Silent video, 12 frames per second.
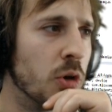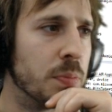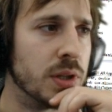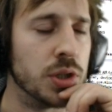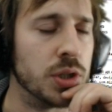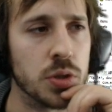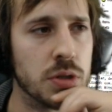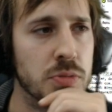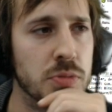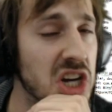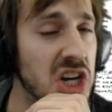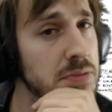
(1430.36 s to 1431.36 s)
open you
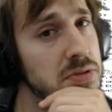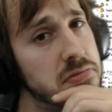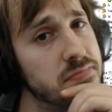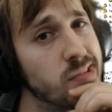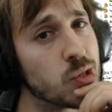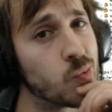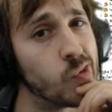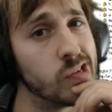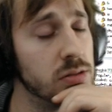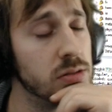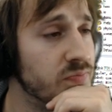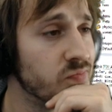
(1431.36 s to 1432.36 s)
some jobs as
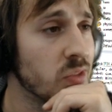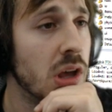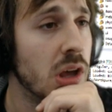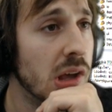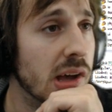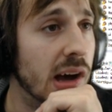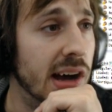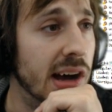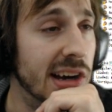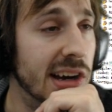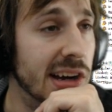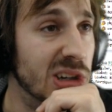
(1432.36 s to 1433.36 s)
well.
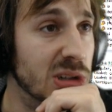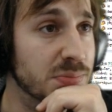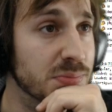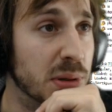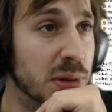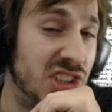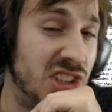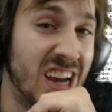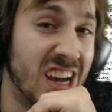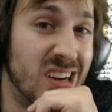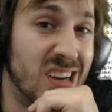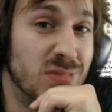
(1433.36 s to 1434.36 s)
Uh, but
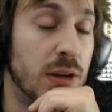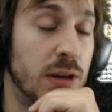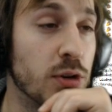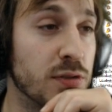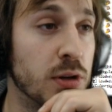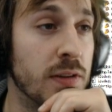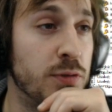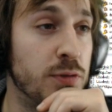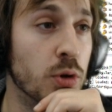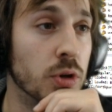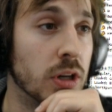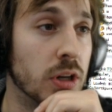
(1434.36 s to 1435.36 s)
yeah, if you're if
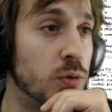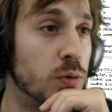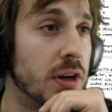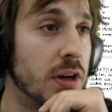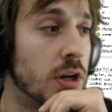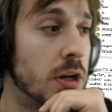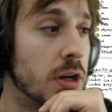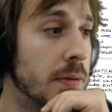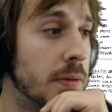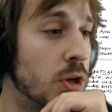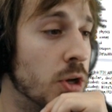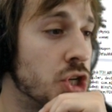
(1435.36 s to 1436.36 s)
you're looking to find
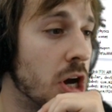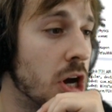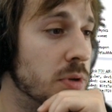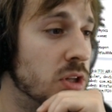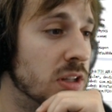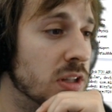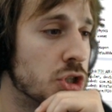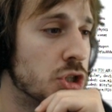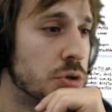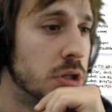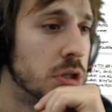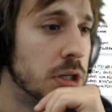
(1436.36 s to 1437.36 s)
a, a job in the
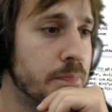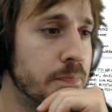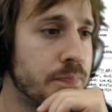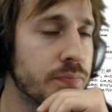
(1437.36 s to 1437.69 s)
industry,